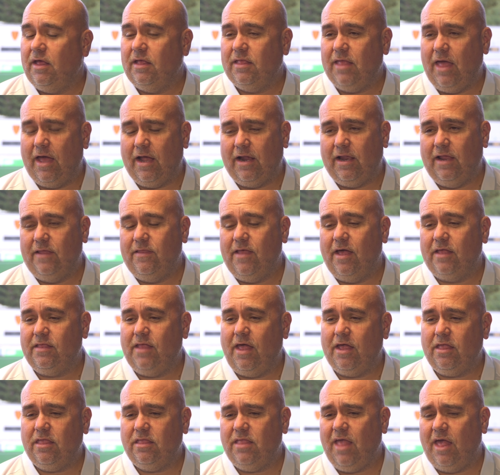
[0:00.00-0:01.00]
Exactly, and
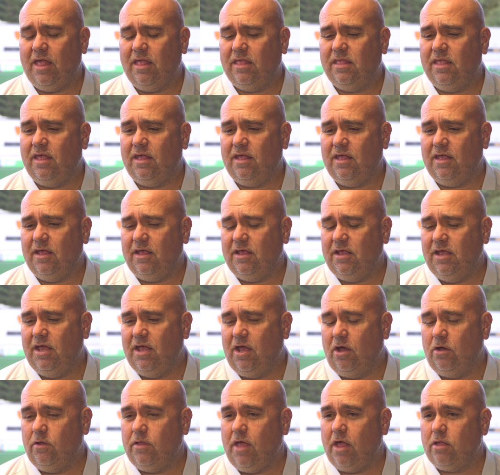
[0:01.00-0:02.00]

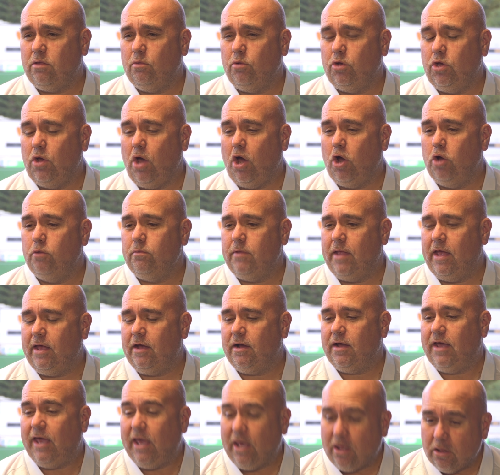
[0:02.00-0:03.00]
that's what you hope now
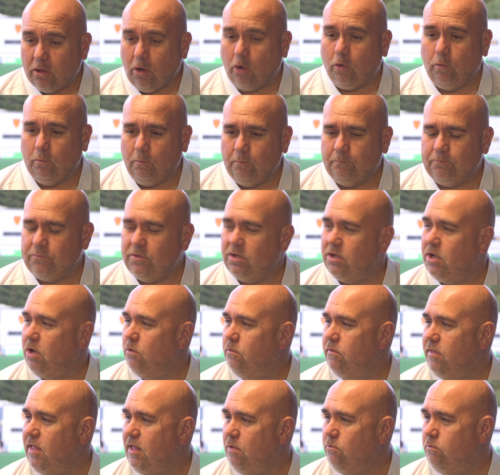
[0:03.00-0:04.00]
kicks on.
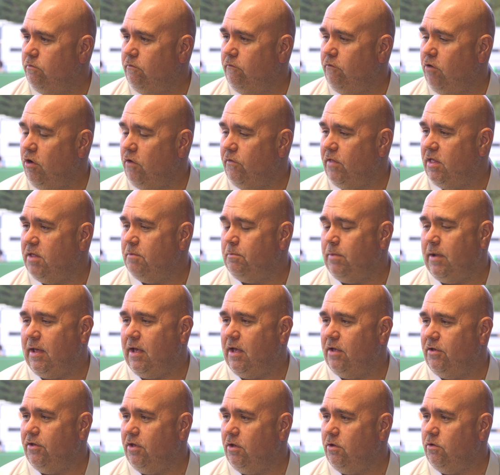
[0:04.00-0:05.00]
For a lot of these
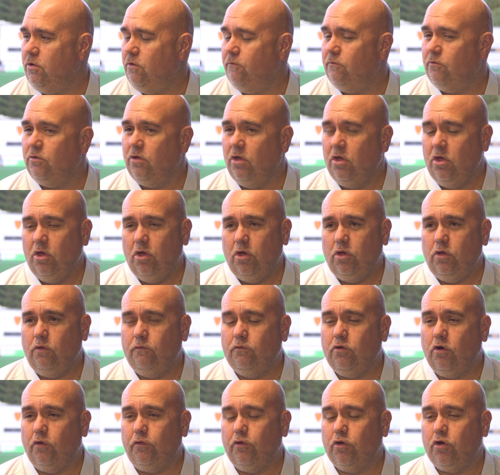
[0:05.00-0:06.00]
players, you've
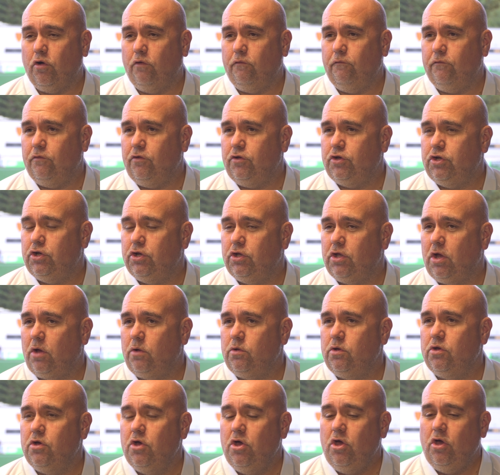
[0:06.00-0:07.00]
got the confidence.
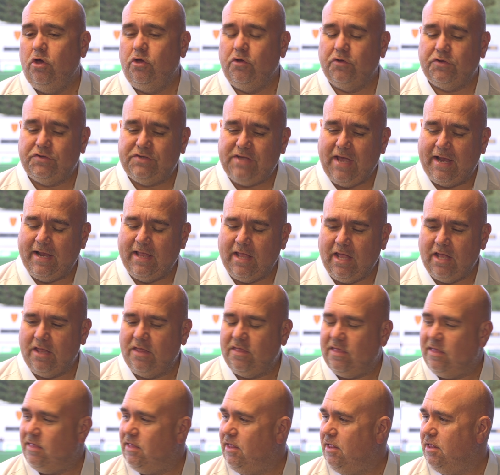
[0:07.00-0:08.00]
You're settling into
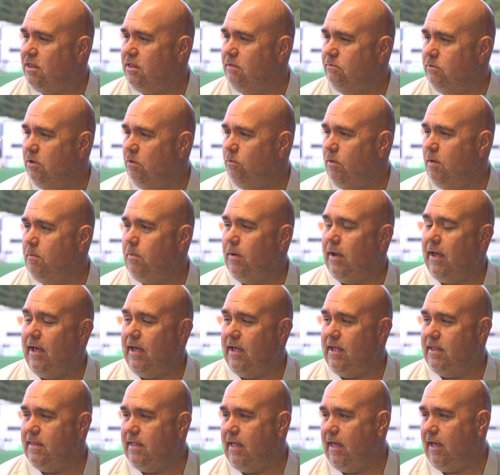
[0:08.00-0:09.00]
the system that we're
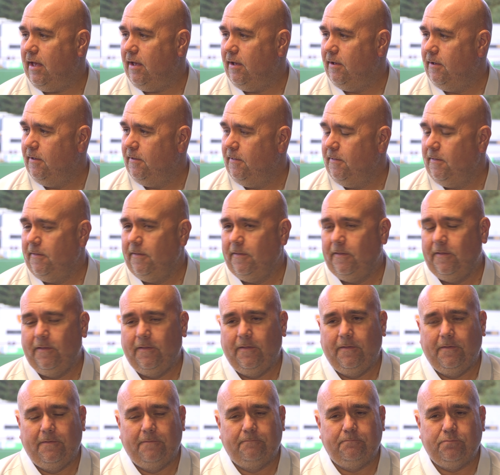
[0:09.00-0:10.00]
playing now.
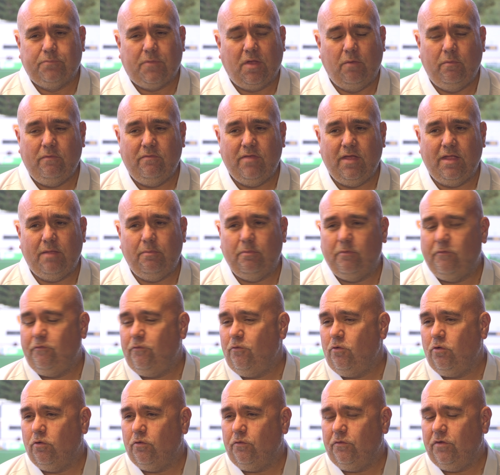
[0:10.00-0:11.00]
And we've said it
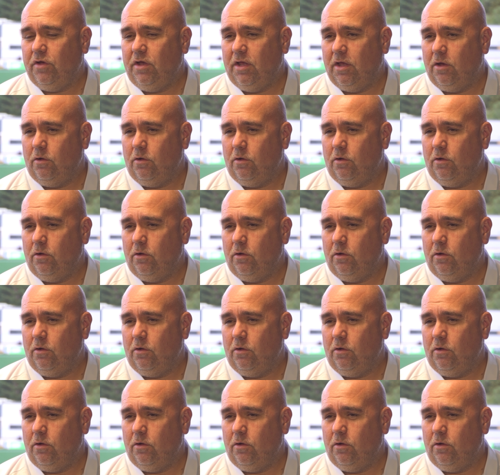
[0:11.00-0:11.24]
before.